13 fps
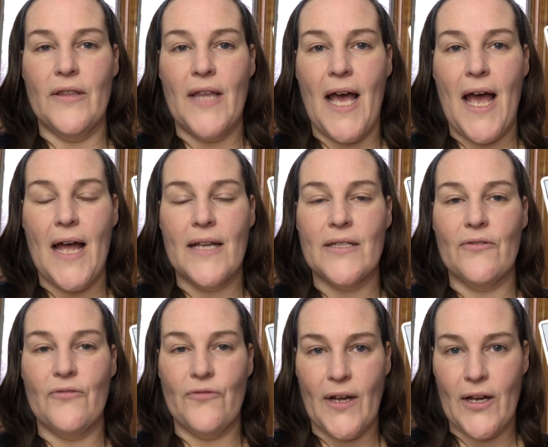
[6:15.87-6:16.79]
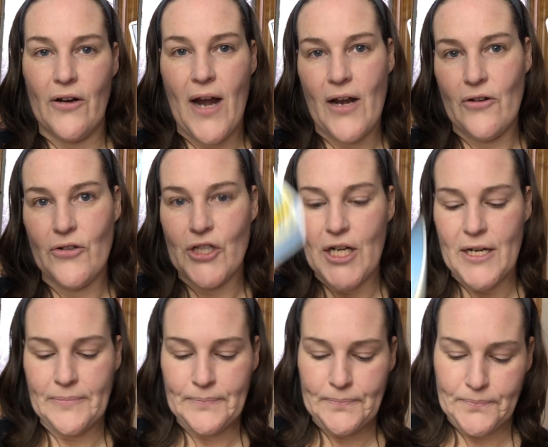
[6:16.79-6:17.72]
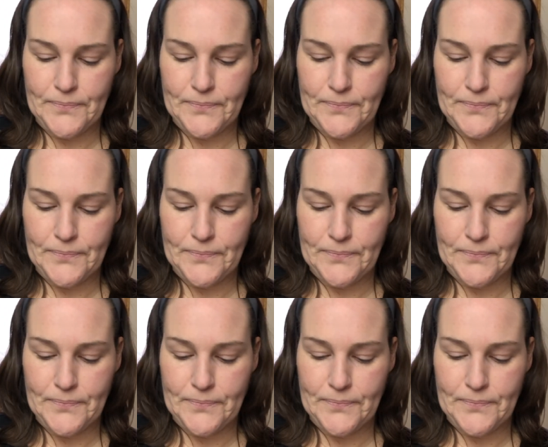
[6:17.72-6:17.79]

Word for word: that fire energy.